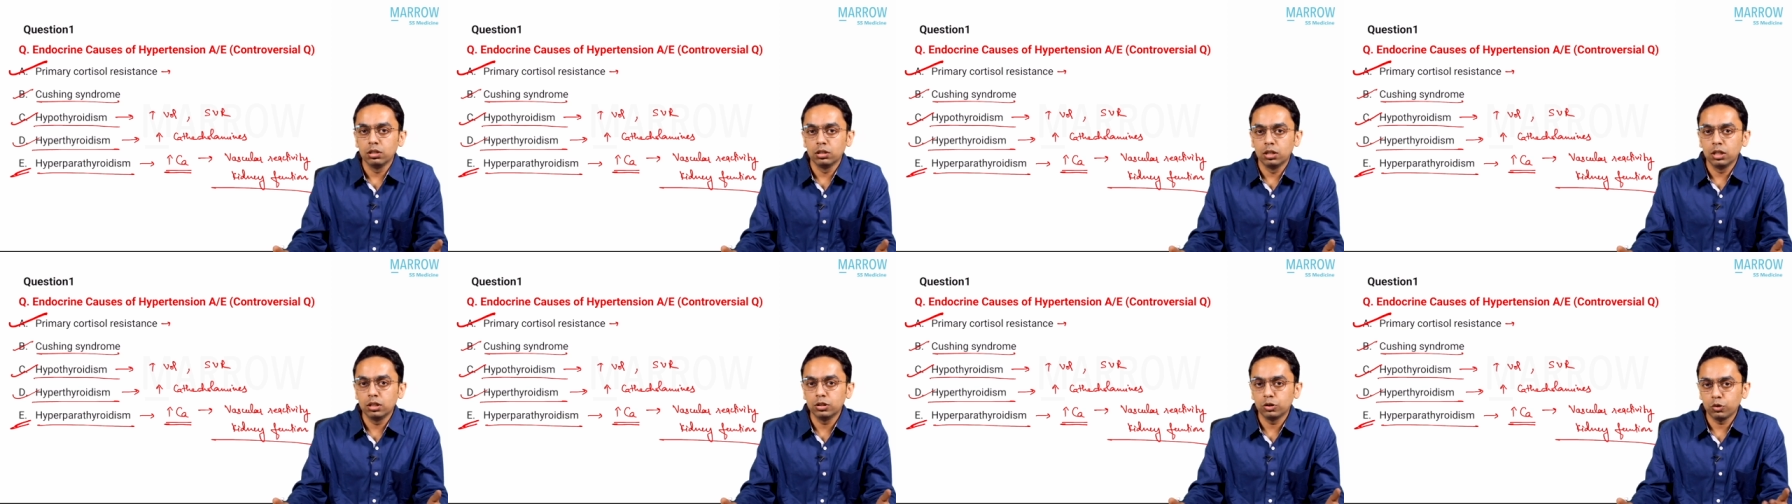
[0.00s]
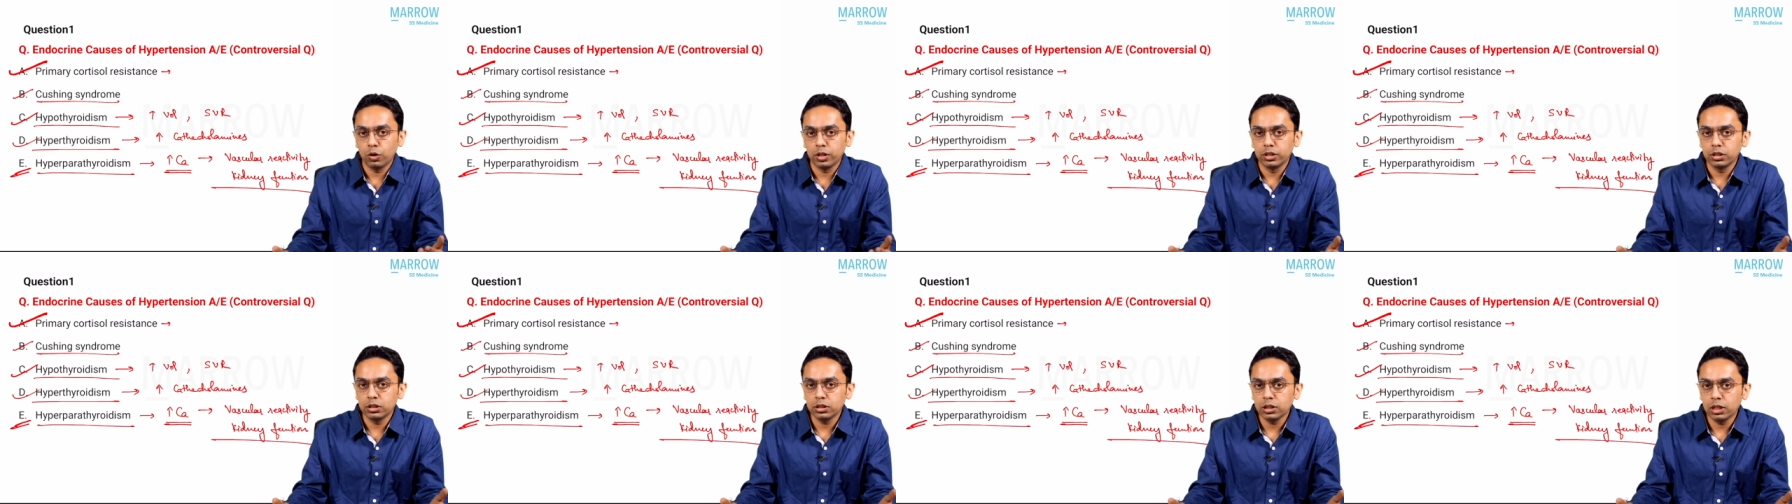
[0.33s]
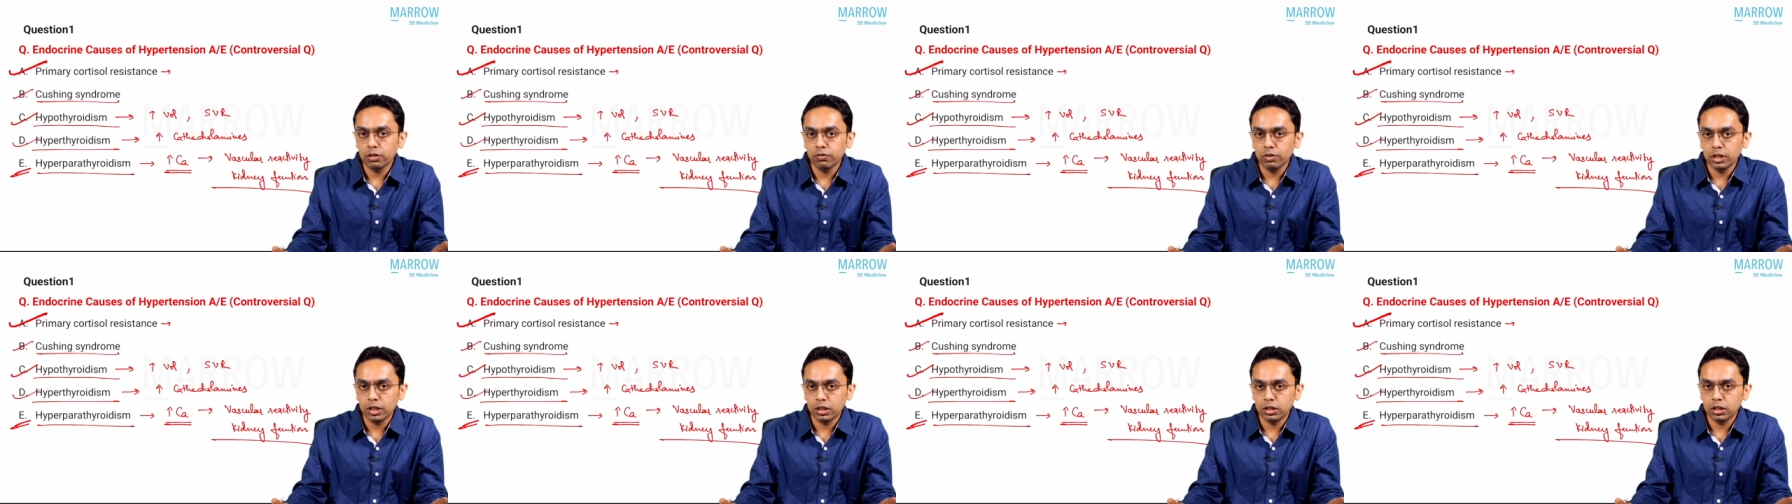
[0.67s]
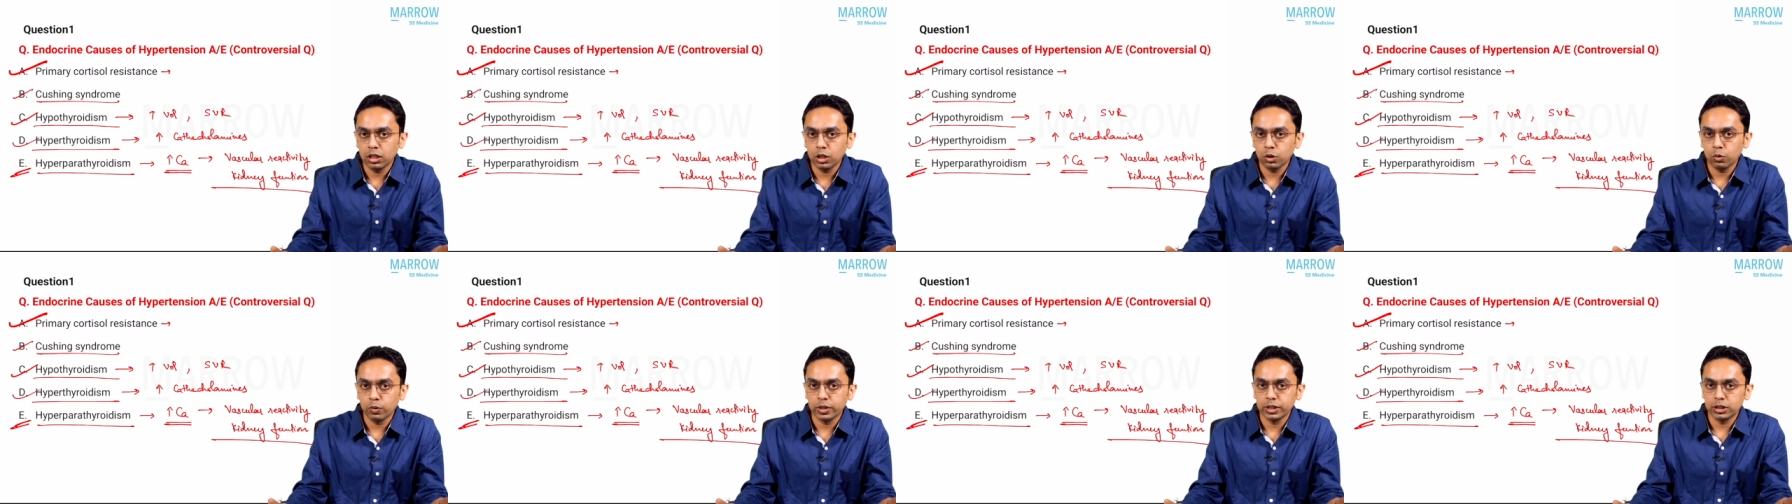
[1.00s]
the choices given
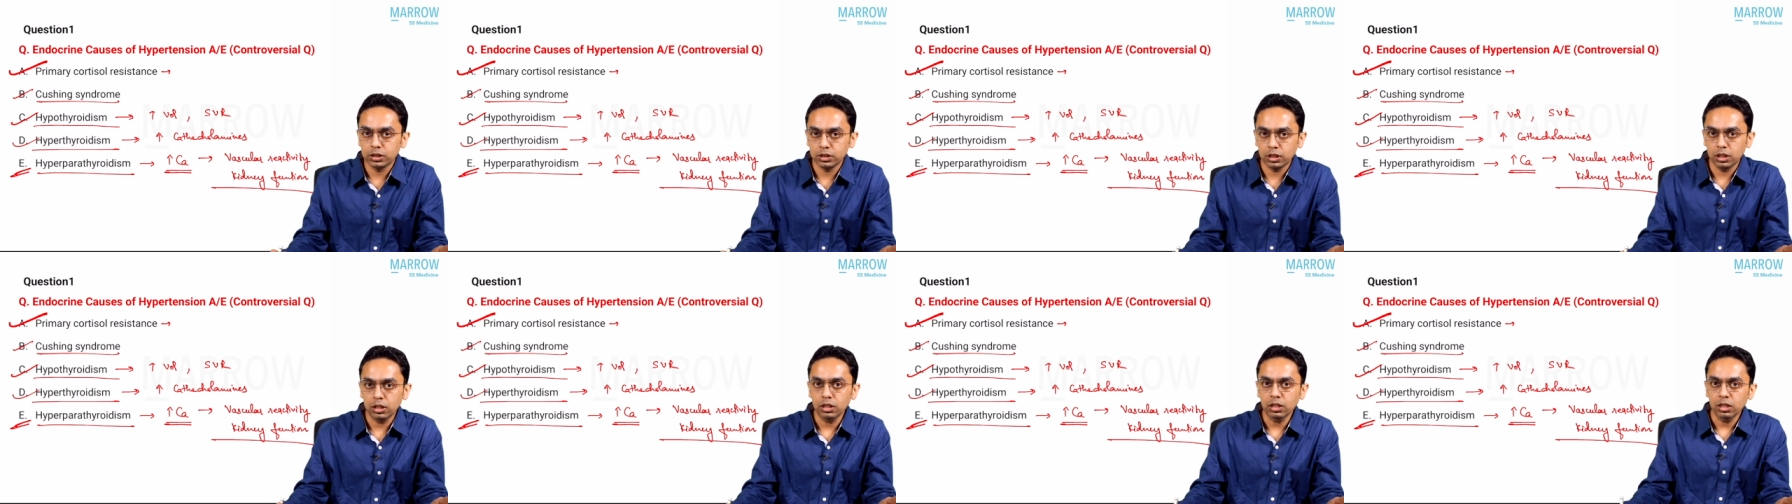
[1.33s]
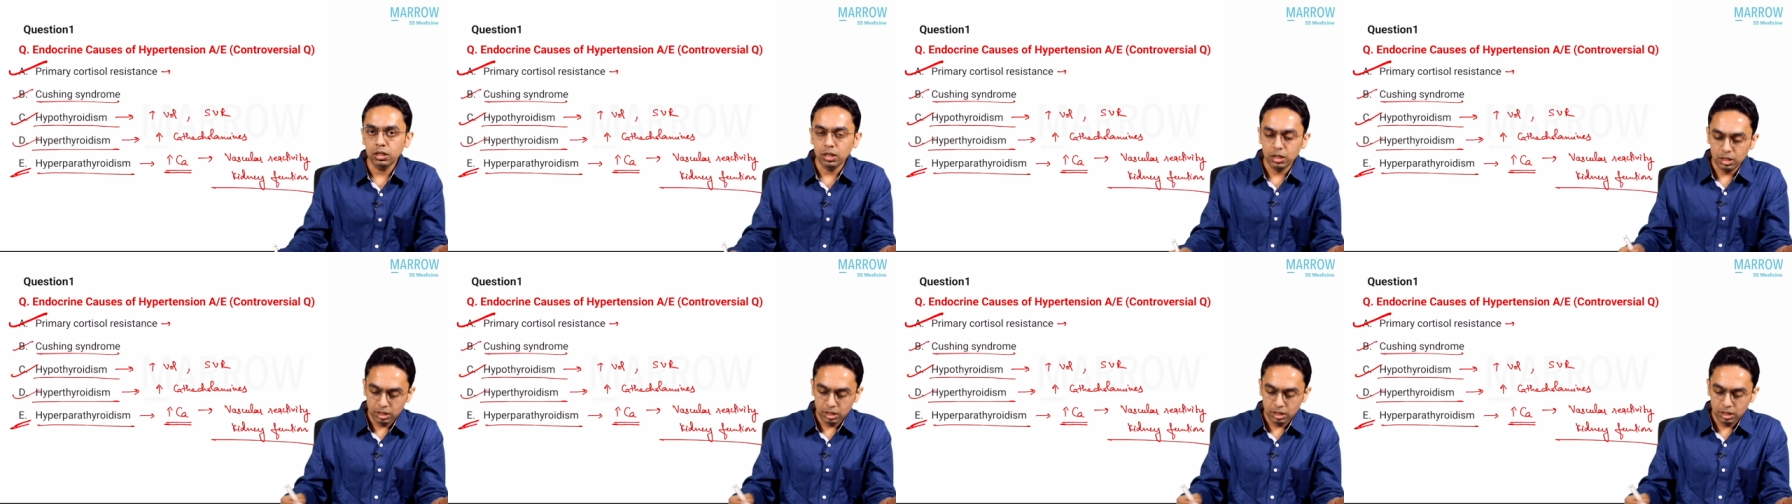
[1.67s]
in the question?